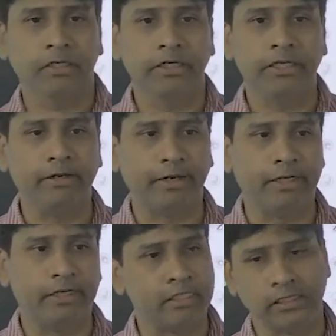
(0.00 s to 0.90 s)

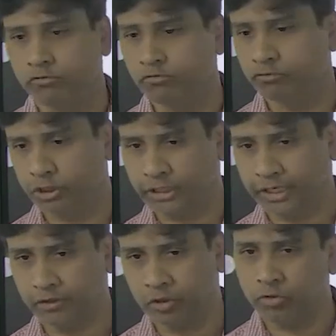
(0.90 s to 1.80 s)
detritus food chain.
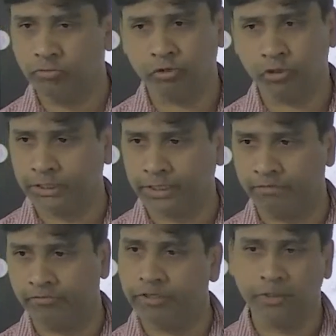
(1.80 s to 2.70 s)
Two food chain
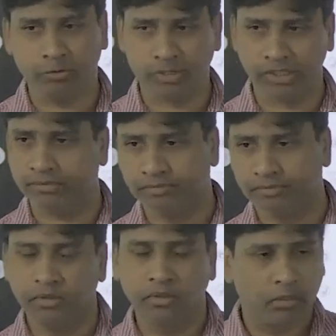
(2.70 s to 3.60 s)
we need to see.
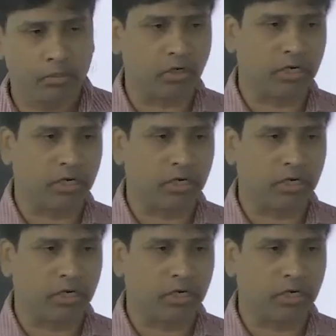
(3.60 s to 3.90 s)
So